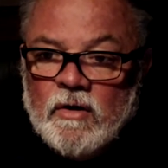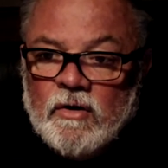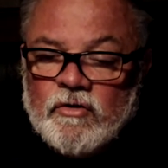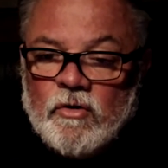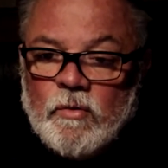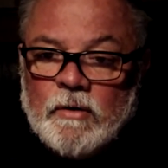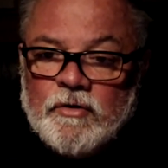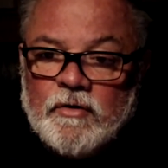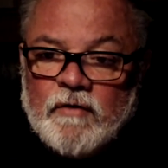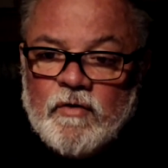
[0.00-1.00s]
So well
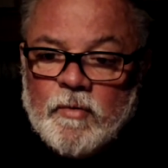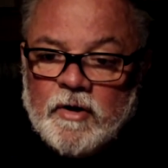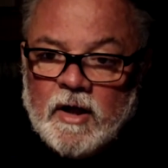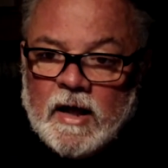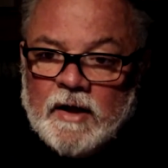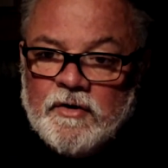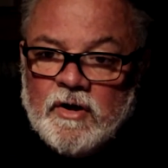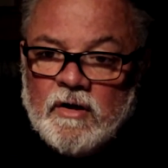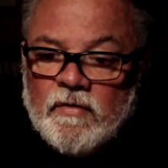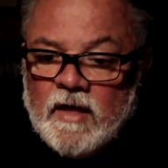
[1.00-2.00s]
done, everybody. And
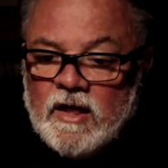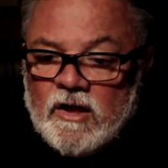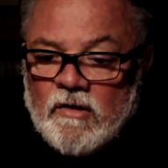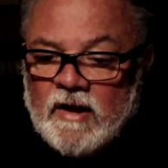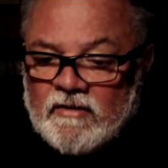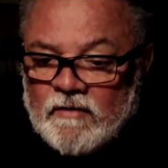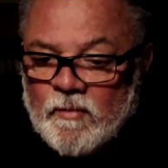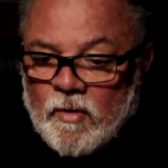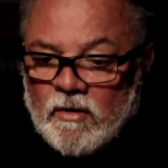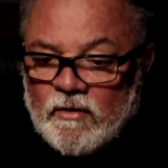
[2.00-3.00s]
there you go. Let's have a
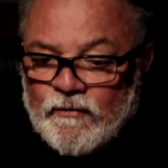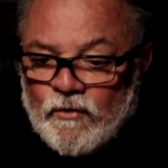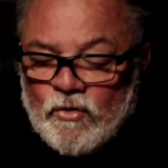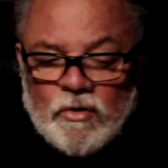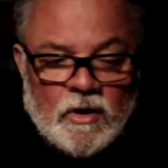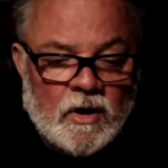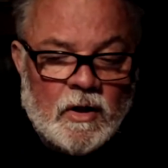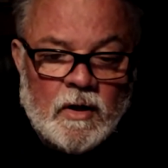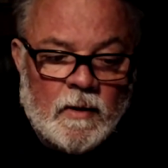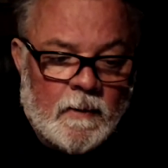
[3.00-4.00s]
bollocks for
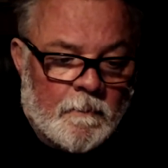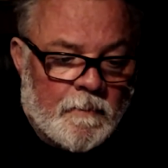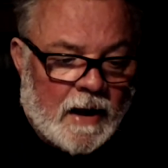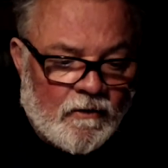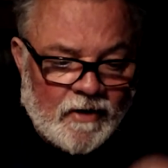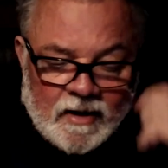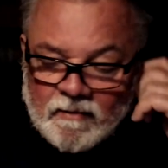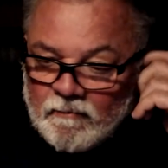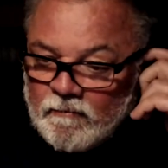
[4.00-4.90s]
Barry.